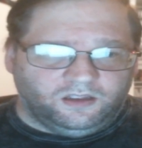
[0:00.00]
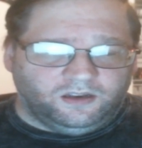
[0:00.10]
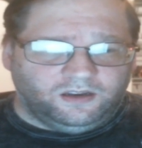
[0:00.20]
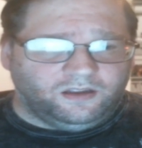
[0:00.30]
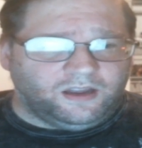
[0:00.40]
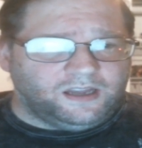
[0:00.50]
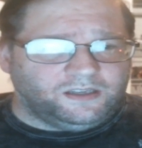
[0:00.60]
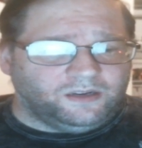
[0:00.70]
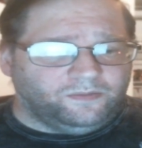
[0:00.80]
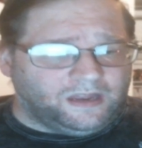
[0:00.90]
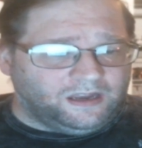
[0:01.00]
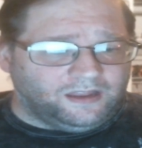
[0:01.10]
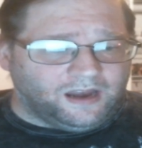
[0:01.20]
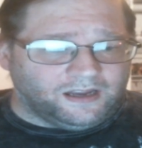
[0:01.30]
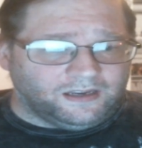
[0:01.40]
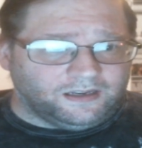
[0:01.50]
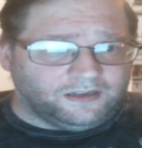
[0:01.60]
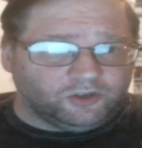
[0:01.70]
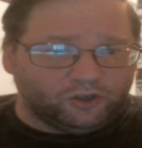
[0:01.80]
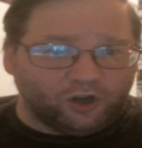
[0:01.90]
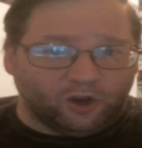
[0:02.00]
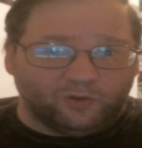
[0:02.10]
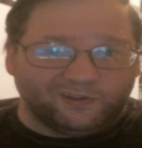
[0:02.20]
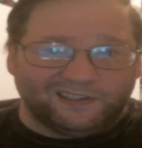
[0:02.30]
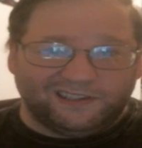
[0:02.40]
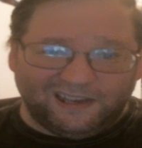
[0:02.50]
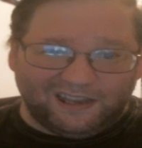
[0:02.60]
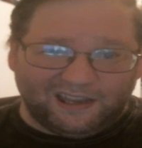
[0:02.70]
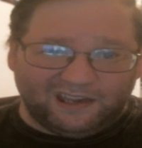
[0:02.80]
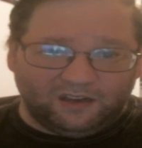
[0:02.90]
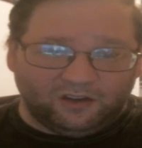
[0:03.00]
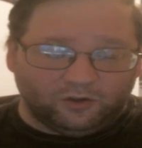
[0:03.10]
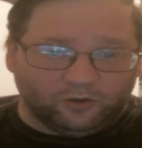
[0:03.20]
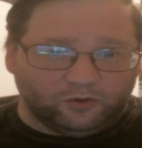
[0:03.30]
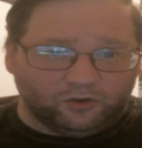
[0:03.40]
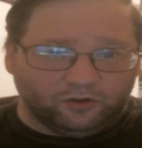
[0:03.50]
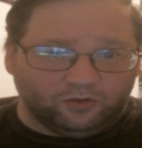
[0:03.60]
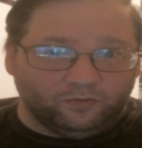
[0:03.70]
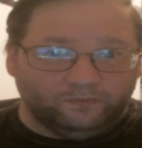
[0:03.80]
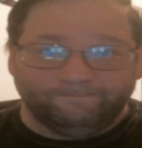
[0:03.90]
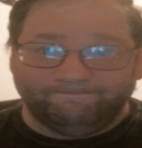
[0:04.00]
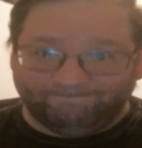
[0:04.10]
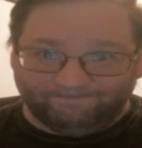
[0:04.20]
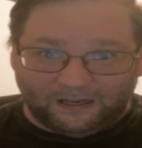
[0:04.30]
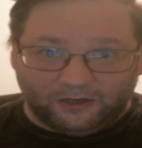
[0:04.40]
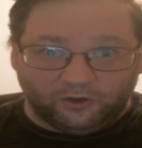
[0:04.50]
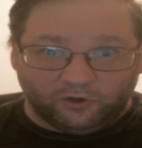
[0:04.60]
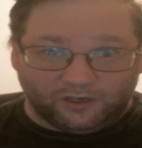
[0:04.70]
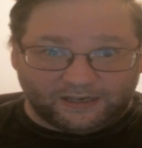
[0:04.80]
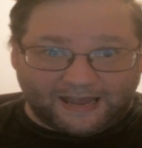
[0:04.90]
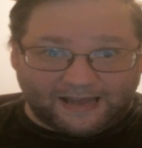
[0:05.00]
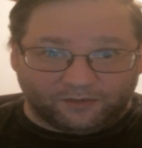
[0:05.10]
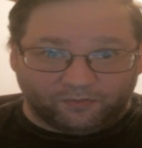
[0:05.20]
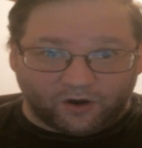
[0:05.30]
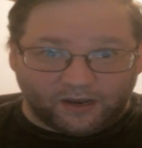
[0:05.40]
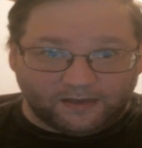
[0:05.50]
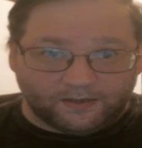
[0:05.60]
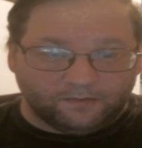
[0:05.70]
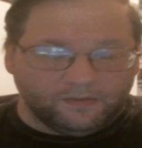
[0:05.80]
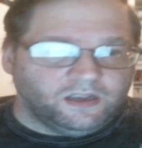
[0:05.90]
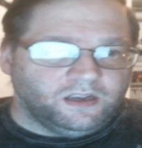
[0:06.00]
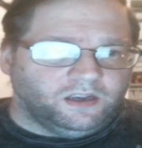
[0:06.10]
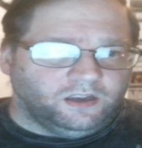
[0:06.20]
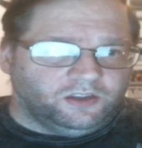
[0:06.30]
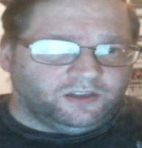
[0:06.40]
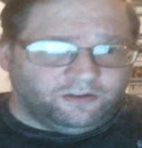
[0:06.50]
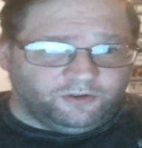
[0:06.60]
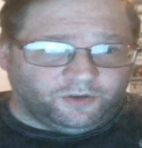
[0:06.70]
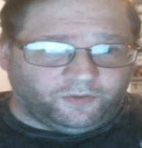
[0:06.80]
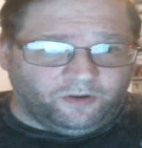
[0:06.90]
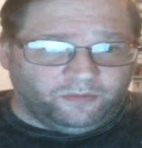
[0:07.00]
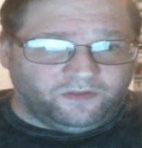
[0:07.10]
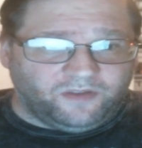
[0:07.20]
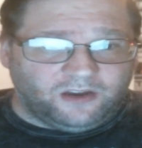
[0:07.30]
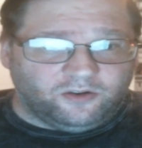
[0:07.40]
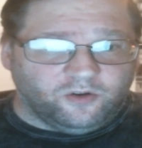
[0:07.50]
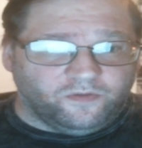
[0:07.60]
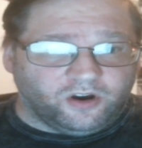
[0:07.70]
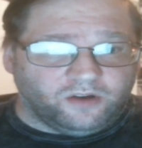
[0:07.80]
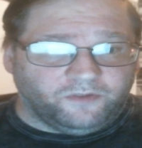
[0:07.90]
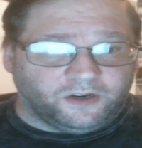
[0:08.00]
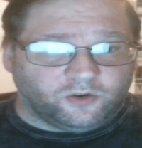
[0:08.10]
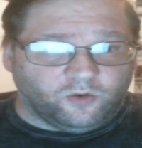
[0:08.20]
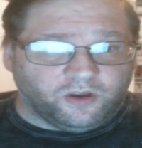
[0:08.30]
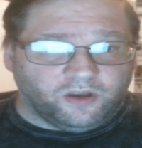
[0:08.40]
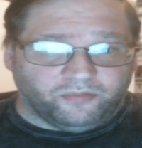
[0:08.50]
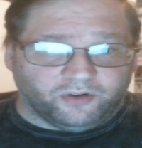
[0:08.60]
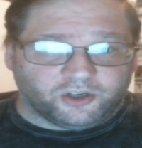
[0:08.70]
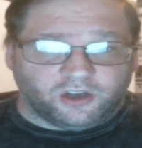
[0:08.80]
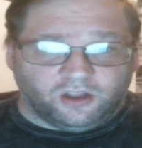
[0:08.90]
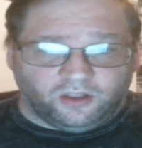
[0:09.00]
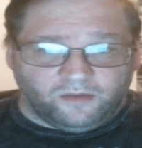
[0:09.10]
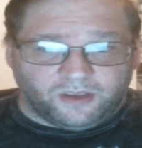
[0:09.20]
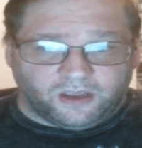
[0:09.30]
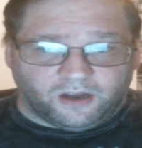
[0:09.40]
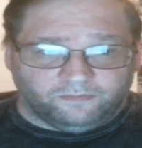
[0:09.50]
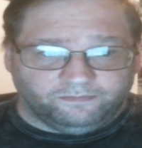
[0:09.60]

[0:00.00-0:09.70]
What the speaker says: As many 90s shows did, due to good tax breaks, the series was filmed in Vancouver and Victoria, British Columbia.